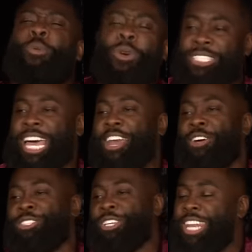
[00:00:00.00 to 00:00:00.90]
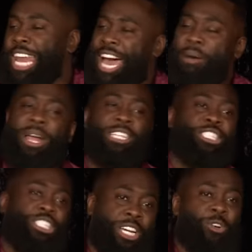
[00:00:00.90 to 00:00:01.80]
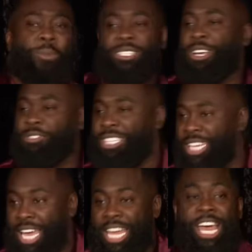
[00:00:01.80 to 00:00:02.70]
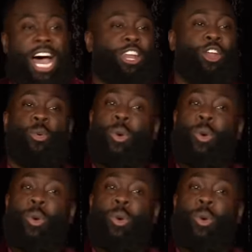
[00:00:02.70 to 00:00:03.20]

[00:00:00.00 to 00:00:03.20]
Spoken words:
what's going on. So now I'm like, shit, all my stuff's in there. I don't know